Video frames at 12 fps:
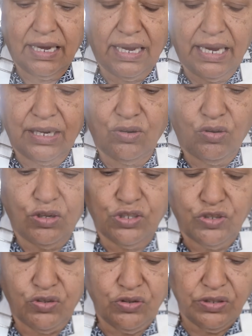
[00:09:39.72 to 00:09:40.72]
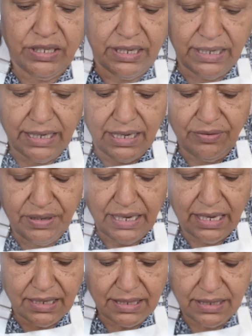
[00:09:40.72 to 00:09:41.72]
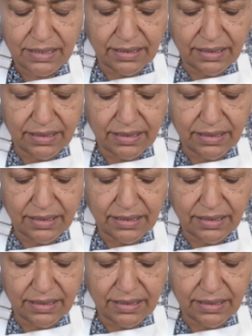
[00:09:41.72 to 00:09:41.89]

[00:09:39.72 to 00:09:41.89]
and also the gravy has